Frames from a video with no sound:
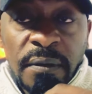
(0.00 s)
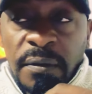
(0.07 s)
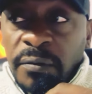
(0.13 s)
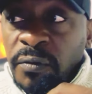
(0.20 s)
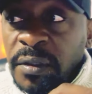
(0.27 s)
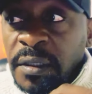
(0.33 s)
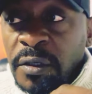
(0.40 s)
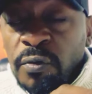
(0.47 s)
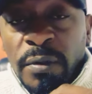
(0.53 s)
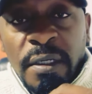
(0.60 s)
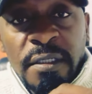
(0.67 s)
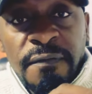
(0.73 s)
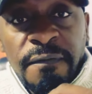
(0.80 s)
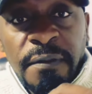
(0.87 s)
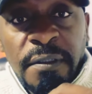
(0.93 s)
When that one
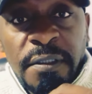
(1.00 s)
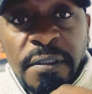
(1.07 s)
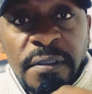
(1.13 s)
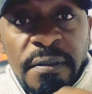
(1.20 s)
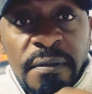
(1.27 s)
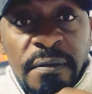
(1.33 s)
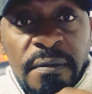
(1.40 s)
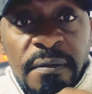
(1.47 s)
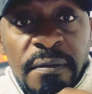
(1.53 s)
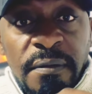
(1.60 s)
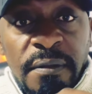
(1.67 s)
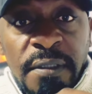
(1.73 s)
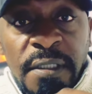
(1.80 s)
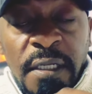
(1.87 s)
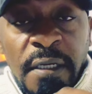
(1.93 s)
has finished,
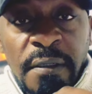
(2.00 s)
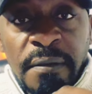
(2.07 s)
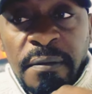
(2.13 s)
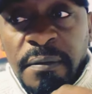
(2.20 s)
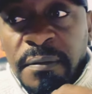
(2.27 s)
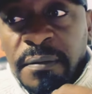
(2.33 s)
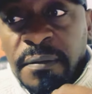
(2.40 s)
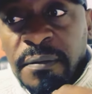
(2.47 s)
is done,